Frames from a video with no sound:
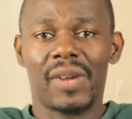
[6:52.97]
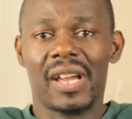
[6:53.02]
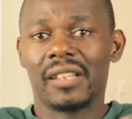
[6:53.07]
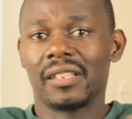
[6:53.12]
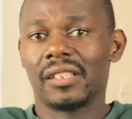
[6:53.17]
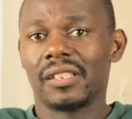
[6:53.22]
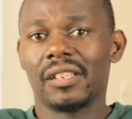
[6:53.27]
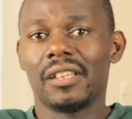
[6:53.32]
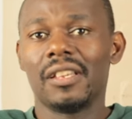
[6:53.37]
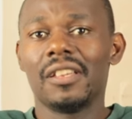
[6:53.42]

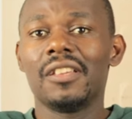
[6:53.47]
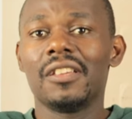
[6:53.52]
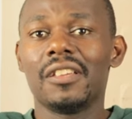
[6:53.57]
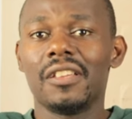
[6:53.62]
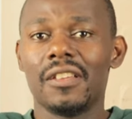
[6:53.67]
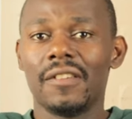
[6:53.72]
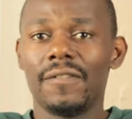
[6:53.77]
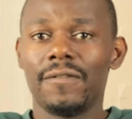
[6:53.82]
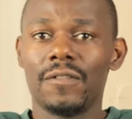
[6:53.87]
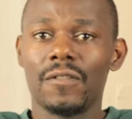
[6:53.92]
But
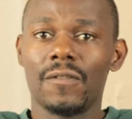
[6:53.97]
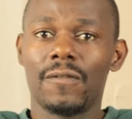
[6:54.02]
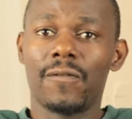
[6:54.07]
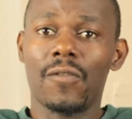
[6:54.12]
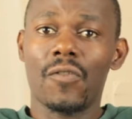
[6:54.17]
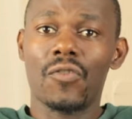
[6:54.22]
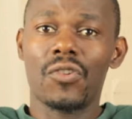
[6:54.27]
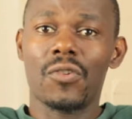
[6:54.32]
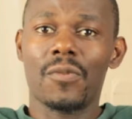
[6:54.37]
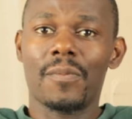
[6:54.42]
if you
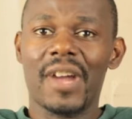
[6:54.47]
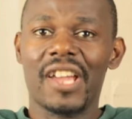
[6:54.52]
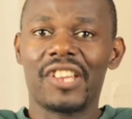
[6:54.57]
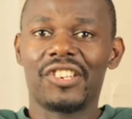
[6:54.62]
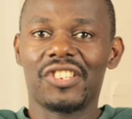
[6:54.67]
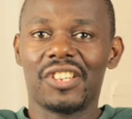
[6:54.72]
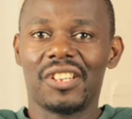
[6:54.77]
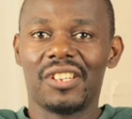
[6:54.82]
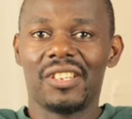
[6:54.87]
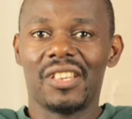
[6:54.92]
follow my
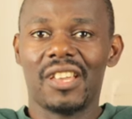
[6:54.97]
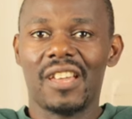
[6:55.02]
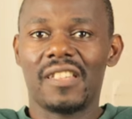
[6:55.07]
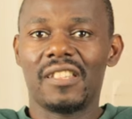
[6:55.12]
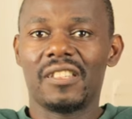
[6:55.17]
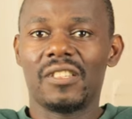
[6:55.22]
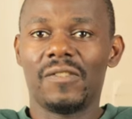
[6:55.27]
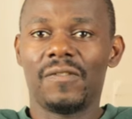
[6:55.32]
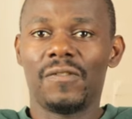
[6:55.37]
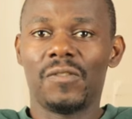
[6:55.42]
journey
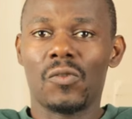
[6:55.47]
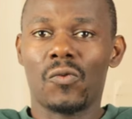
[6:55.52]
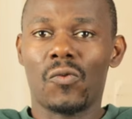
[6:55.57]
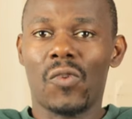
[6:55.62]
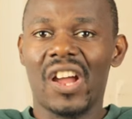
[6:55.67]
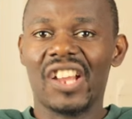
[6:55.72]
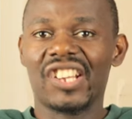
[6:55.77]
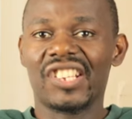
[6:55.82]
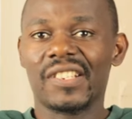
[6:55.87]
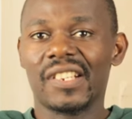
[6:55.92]
and if you
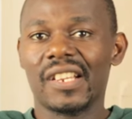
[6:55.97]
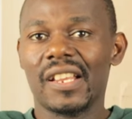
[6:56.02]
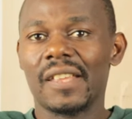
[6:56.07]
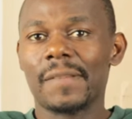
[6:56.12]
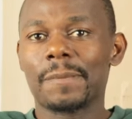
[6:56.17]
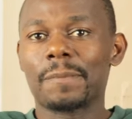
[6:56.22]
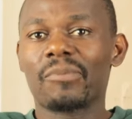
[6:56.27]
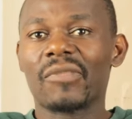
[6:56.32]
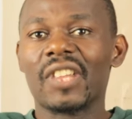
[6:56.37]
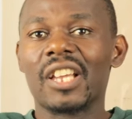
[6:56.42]
watch
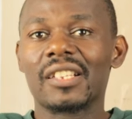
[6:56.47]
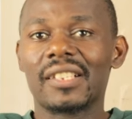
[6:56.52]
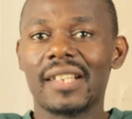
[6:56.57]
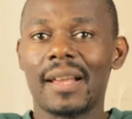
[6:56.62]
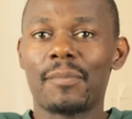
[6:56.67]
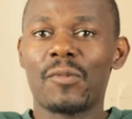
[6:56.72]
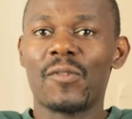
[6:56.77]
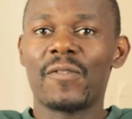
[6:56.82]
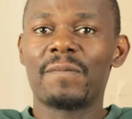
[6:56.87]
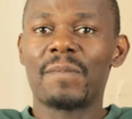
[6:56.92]

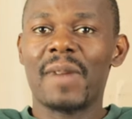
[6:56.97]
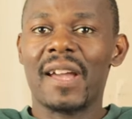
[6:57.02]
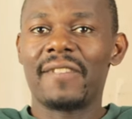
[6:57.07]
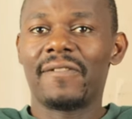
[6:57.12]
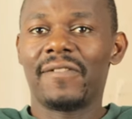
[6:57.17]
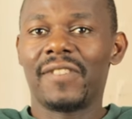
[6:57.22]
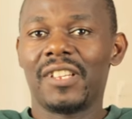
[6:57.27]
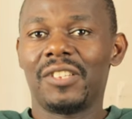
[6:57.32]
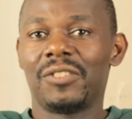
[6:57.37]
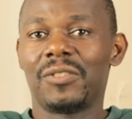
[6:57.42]
some of my
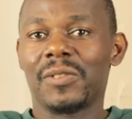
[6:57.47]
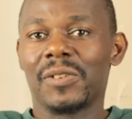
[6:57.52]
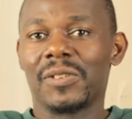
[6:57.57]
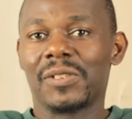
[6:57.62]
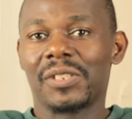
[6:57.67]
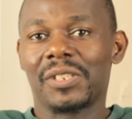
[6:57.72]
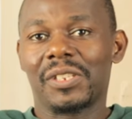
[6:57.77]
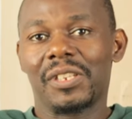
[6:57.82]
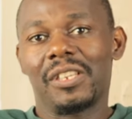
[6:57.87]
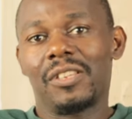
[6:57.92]

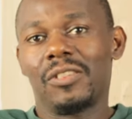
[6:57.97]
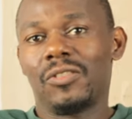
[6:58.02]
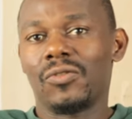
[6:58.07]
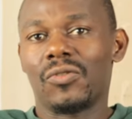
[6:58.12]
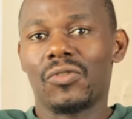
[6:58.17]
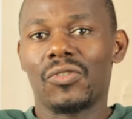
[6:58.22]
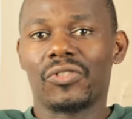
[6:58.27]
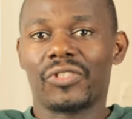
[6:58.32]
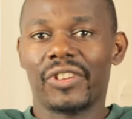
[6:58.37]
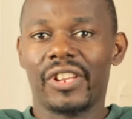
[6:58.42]
videos,
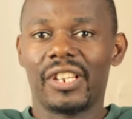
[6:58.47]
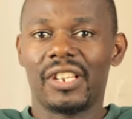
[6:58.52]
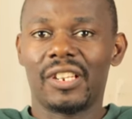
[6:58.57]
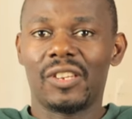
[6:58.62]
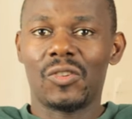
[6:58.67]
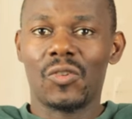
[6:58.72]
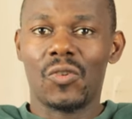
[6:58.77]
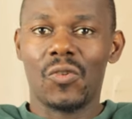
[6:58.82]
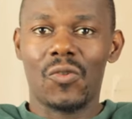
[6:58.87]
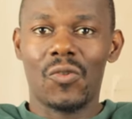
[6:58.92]
you already
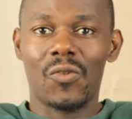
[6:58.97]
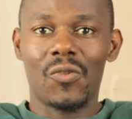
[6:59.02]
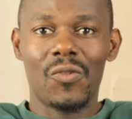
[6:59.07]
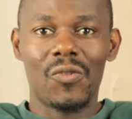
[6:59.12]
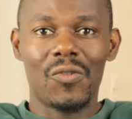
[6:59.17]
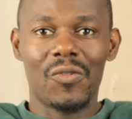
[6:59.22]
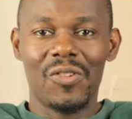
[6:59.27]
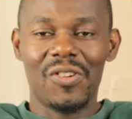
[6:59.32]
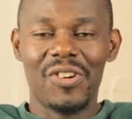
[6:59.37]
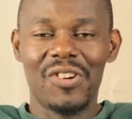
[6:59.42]
know
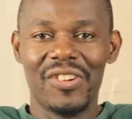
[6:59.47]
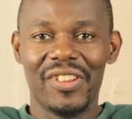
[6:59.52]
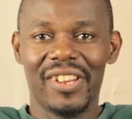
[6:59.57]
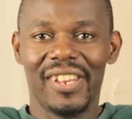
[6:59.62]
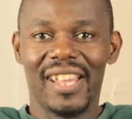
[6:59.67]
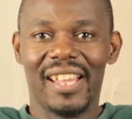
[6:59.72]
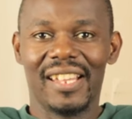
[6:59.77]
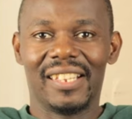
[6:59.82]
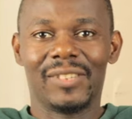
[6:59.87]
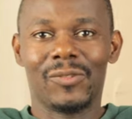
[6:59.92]

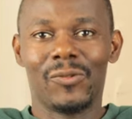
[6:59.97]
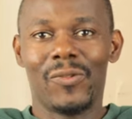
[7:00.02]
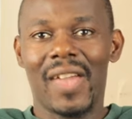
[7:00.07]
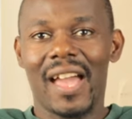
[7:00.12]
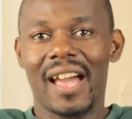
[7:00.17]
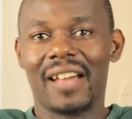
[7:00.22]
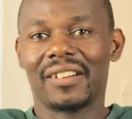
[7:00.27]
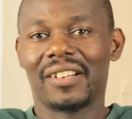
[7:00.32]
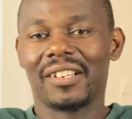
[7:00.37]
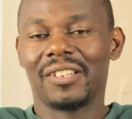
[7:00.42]
that we
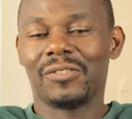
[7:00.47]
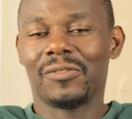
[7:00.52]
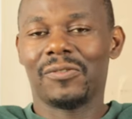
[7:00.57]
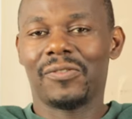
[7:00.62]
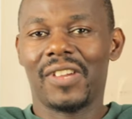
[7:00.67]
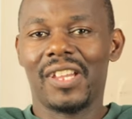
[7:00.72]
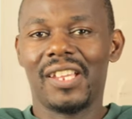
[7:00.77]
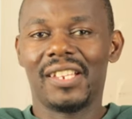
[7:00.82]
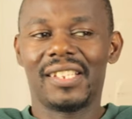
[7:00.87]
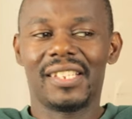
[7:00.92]
are
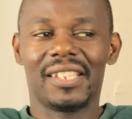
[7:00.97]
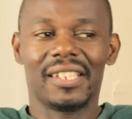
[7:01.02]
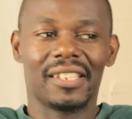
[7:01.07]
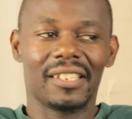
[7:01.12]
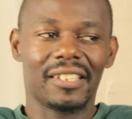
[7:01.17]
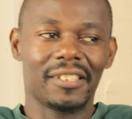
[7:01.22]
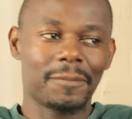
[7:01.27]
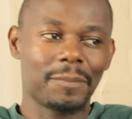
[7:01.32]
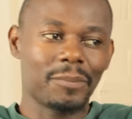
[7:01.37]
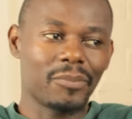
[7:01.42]

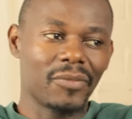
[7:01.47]
renovating.